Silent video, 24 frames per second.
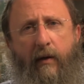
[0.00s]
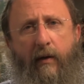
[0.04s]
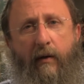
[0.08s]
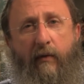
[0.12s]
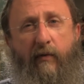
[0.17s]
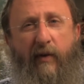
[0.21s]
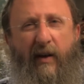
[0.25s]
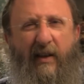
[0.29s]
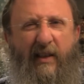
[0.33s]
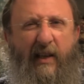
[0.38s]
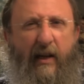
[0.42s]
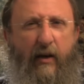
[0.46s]
In
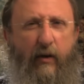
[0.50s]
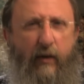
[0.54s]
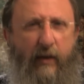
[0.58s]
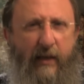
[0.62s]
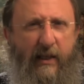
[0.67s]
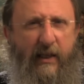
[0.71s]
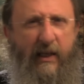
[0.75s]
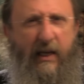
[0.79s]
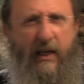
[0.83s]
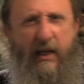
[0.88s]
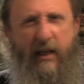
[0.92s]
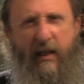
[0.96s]
fact, I could
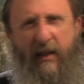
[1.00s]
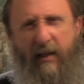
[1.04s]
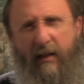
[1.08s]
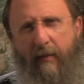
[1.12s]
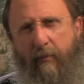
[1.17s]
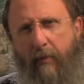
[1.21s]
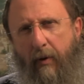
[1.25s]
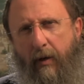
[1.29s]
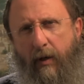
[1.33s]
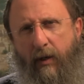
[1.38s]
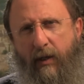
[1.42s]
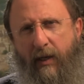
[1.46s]
say that this
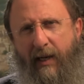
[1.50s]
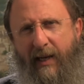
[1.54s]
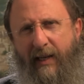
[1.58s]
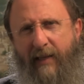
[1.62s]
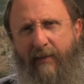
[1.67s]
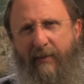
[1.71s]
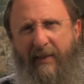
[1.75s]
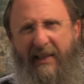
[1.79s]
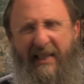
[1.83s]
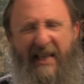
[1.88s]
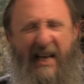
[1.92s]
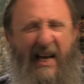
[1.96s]
parsha has
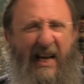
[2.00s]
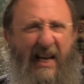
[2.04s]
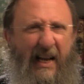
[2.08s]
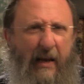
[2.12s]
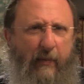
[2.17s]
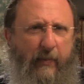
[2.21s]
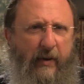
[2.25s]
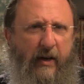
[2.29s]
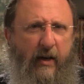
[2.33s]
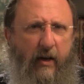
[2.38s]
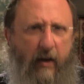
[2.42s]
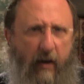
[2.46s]
me tied
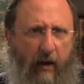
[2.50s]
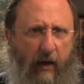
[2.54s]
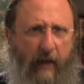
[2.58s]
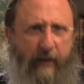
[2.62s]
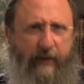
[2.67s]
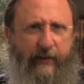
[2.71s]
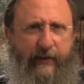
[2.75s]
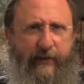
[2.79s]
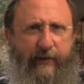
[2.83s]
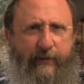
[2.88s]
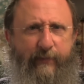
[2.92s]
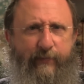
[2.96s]
up in
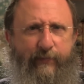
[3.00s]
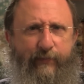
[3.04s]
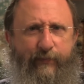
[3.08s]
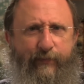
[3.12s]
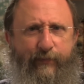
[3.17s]
knots.